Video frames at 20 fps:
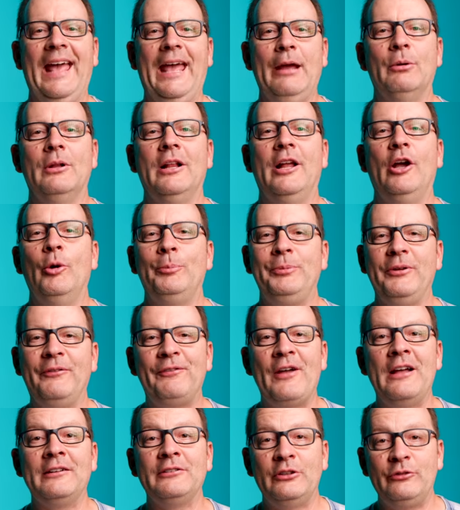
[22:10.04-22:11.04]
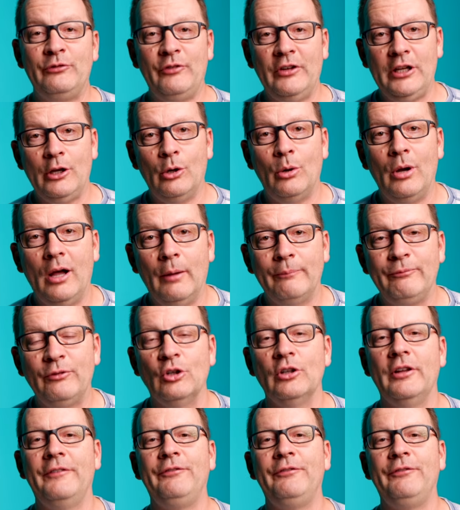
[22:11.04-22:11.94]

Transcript: Hey, well, I hope you found this video helpful.